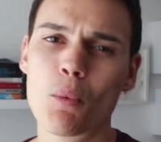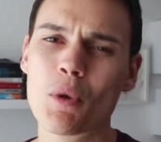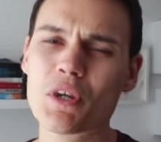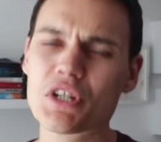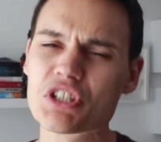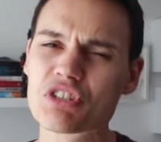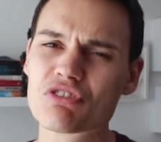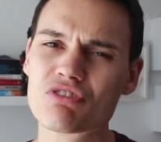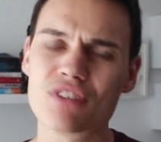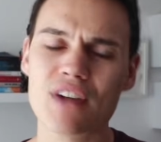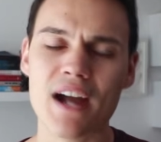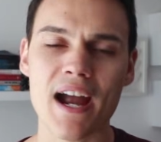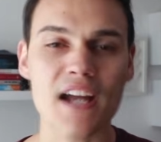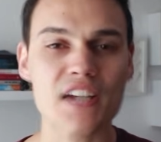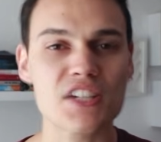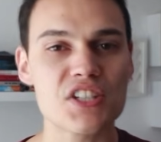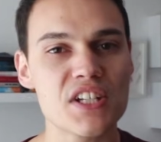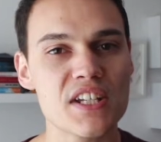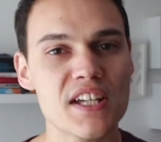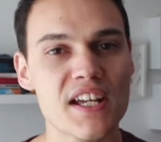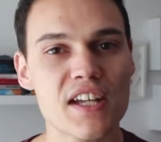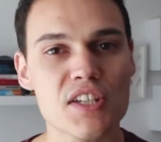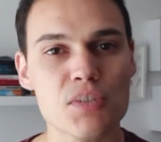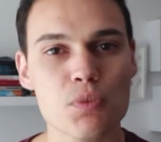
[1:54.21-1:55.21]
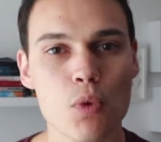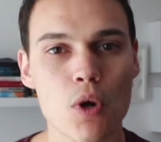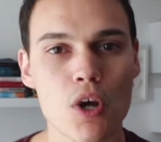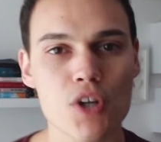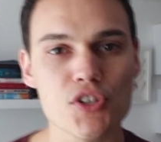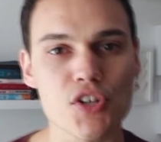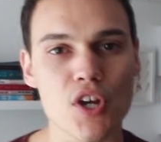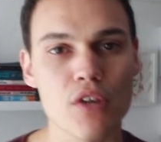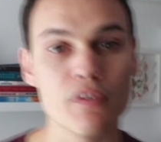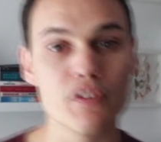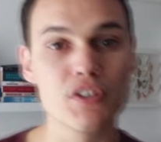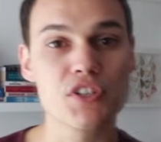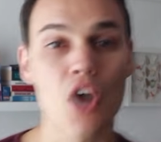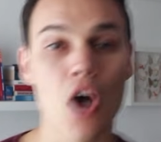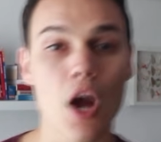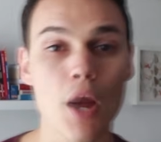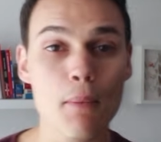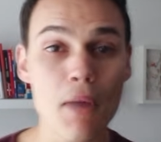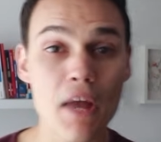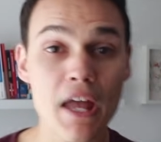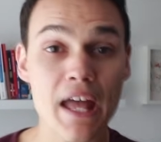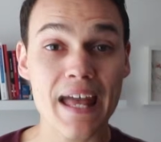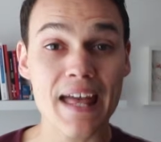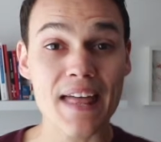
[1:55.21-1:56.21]
which gradually gets worse over
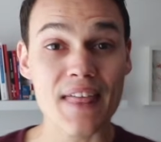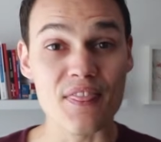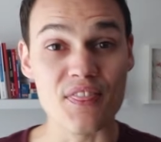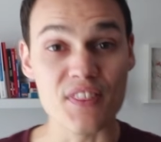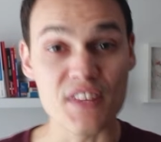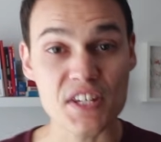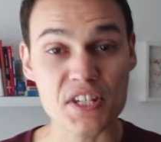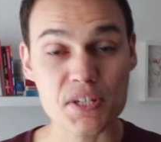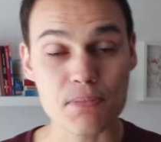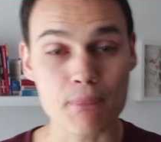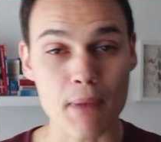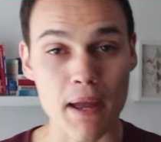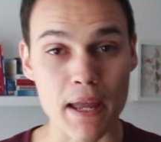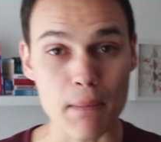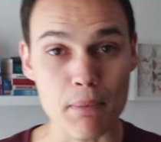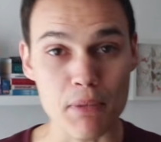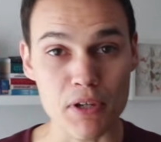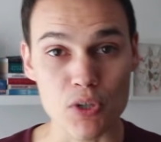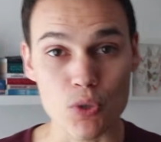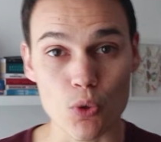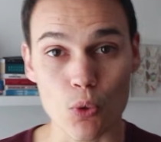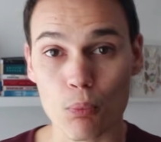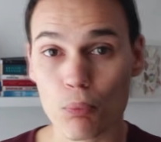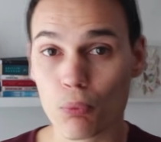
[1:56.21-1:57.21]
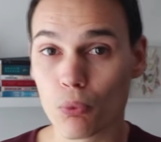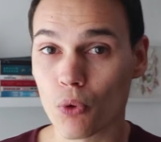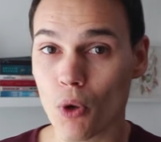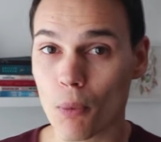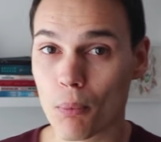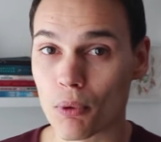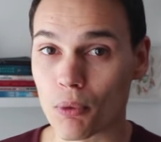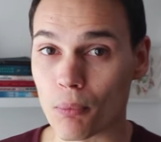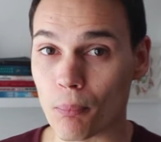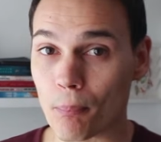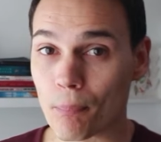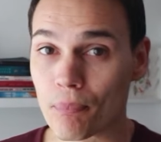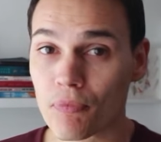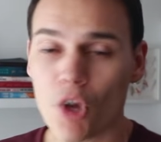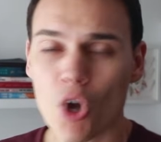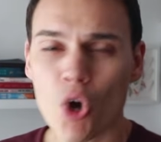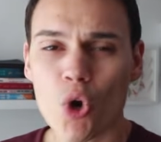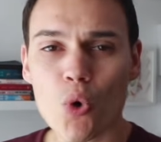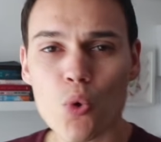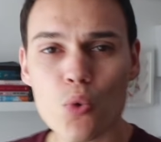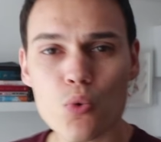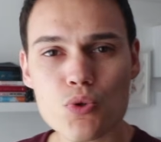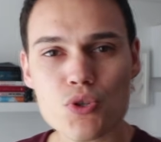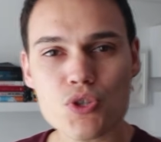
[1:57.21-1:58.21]
time, this may be your problem.
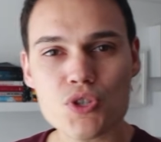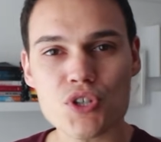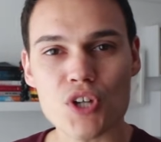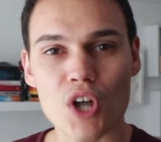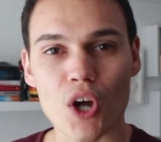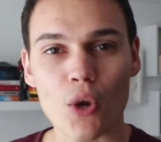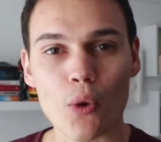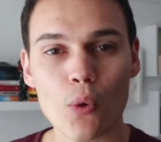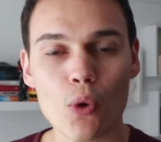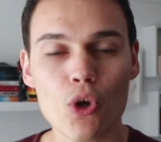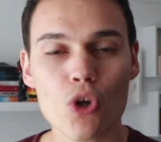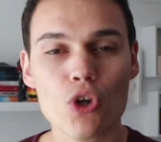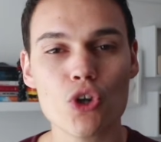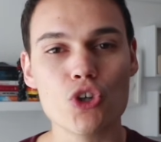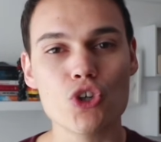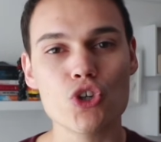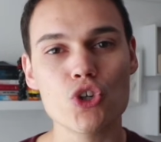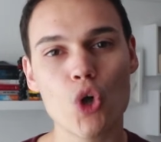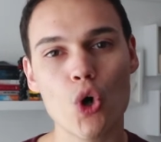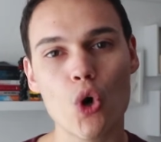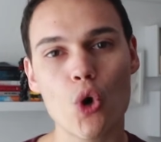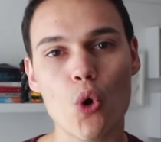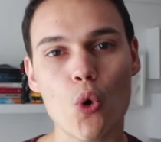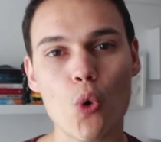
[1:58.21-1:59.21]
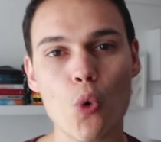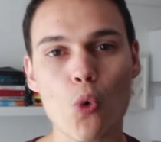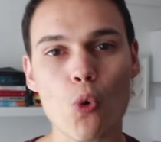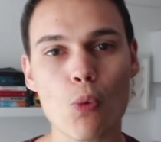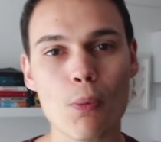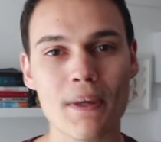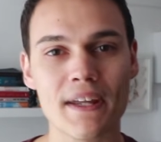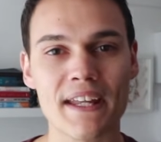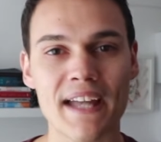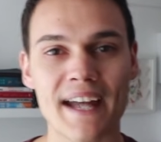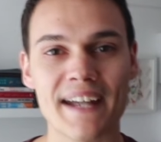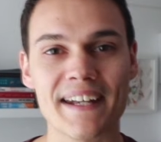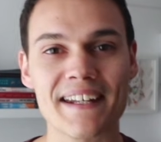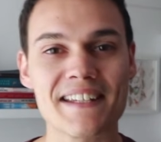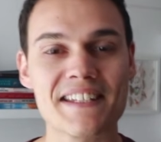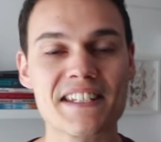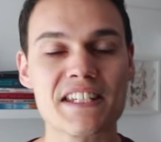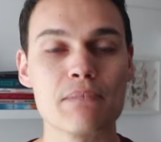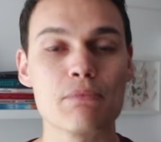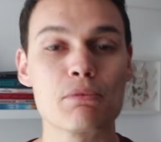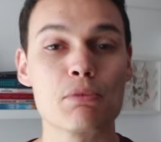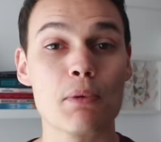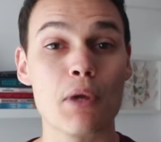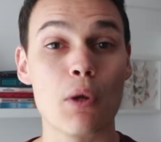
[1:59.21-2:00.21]
Also, not all mechanics
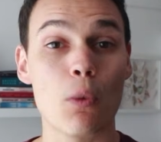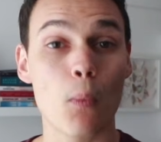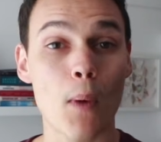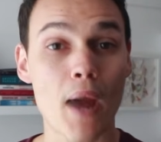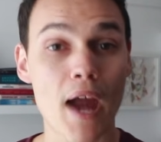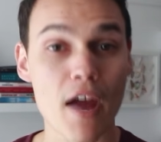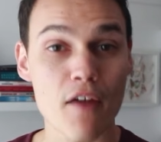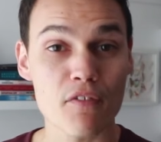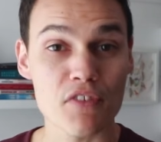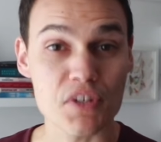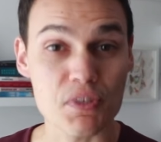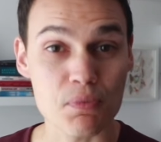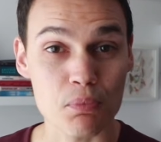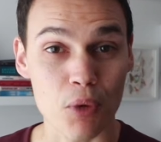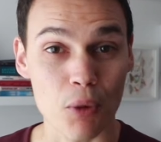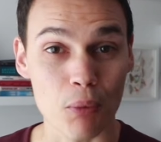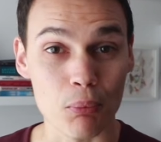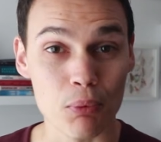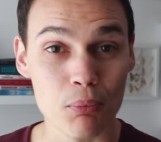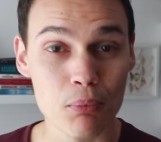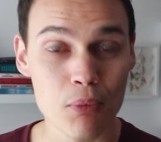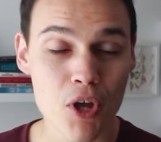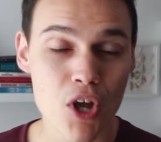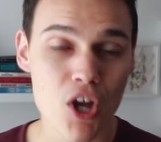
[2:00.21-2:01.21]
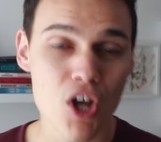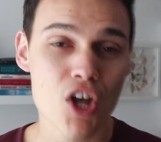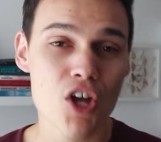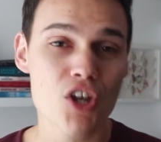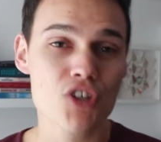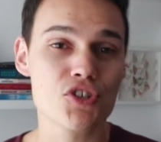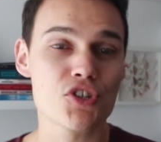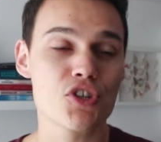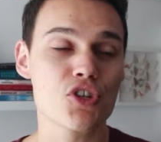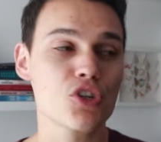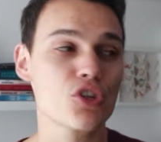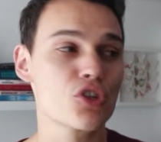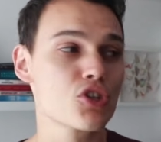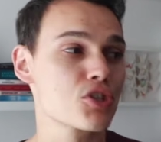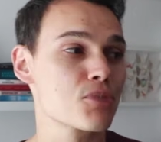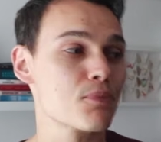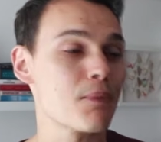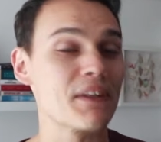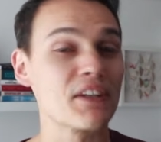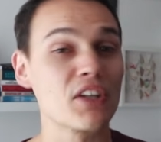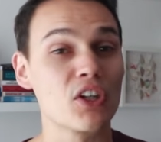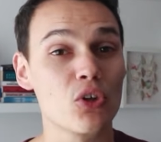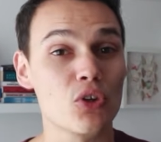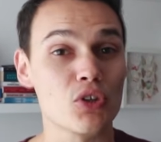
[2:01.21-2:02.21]
seem to be aware of this problem, so you could
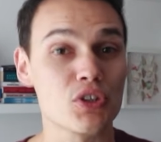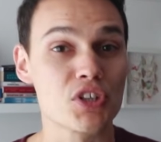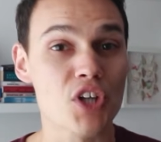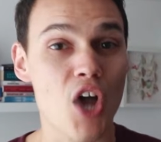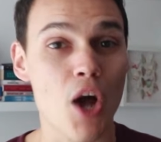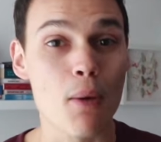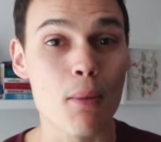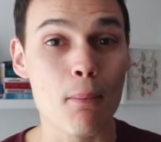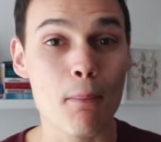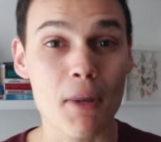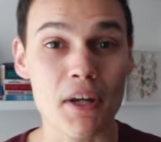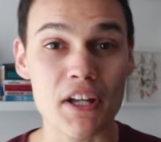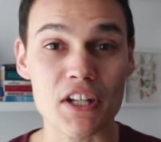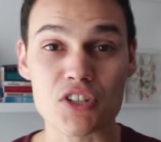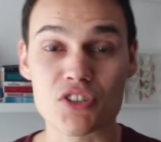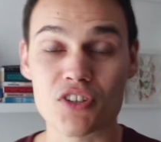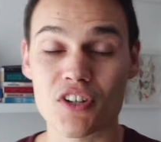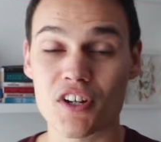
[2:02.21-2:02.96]
spend a lot of time and money